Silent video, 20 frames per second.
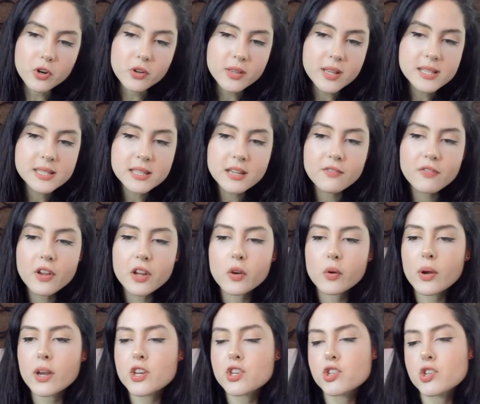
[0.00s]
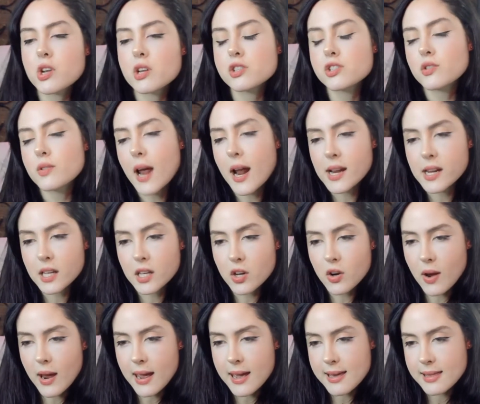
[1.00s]
And this configuration is uniting
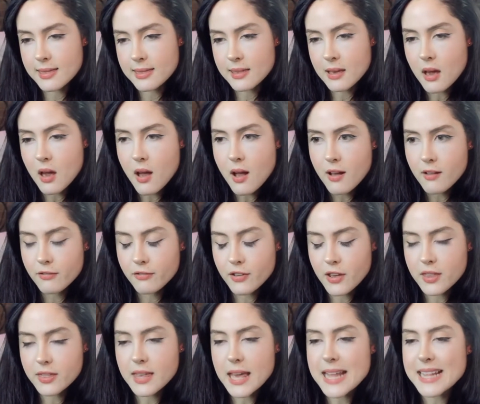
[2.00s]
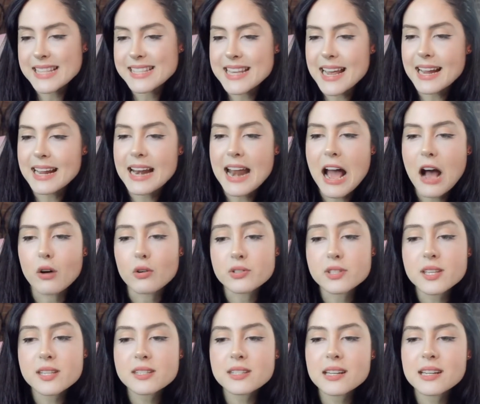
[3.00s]
your 8th, 5th, and 2nd
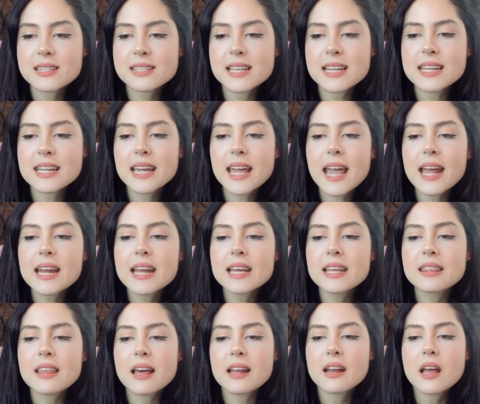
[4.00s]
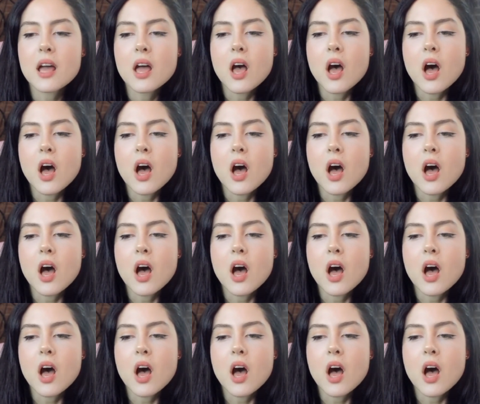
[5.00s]
houses, and it's indicating that